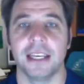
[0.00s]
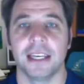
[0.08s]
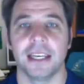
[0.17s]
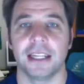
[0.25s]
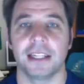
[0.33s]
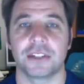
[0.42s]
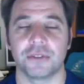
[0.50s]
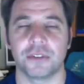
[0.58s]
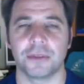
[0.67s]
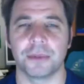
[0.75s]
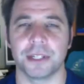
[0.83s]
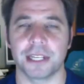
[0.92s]
the
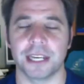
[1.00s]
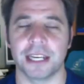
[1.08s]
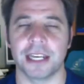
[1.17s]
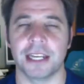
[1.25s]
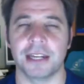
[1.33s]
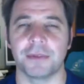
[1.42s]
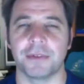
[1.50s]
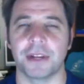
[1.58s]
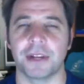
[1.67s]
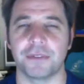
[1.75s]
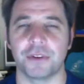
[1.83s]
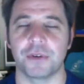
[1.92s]
tournament. And we've had a
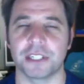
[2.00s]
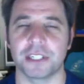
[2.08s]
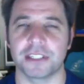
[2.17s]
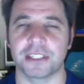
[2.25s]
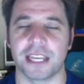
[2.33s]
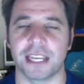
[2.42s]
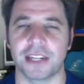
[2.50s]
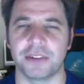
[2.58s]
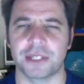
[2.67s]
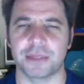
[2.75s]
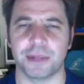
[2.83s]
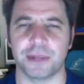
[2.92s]
few questions saying, can
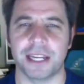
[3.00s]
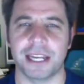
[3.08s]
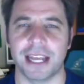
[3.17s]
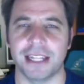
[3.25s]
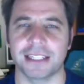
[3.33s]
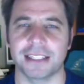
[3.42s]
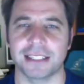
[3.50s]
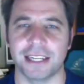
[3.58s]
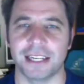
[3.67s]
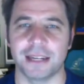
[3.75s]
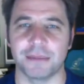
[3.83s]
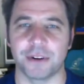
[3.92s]
you explain how this
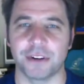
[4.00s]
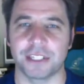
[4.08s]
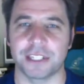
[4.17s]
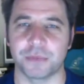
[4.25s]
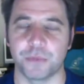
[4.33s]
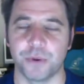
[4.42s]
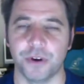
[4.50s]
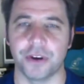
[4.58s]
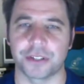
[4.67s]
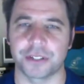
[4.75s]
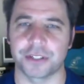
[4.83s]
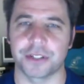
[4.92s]
seeding process works?